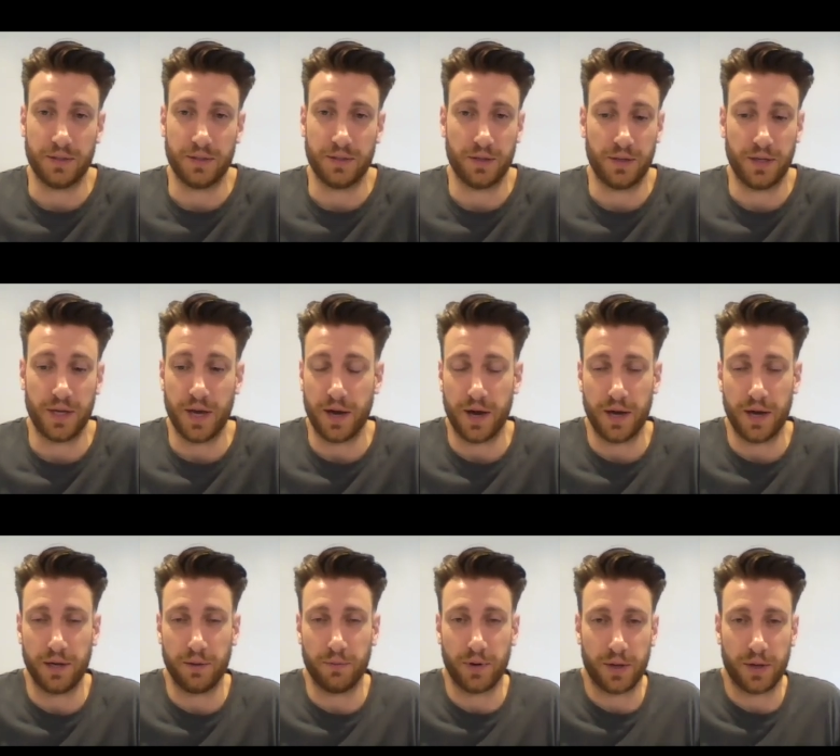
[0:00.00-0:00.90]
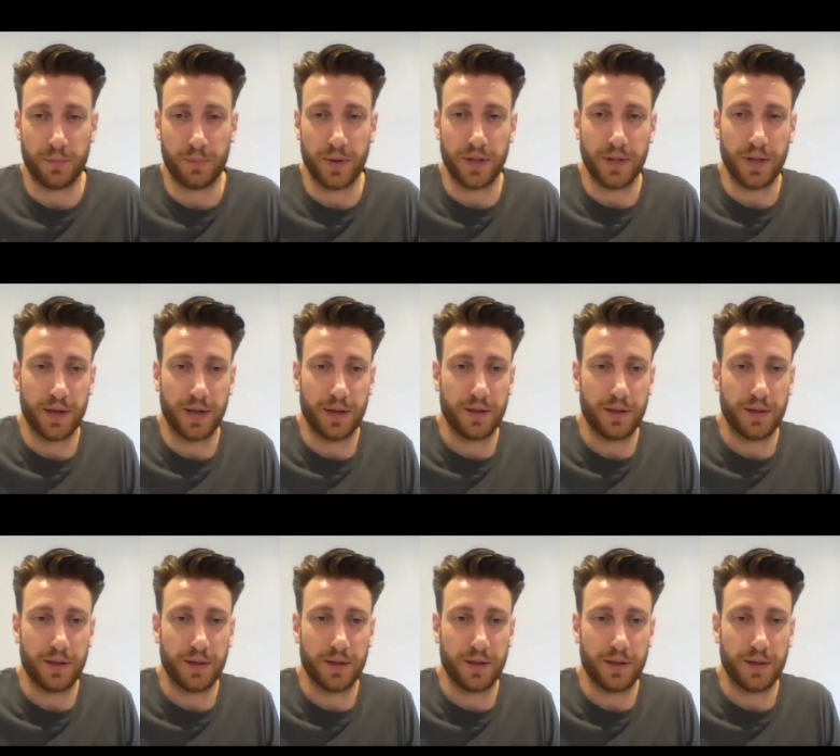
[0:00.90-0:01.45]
So yeah, I highly recommend that.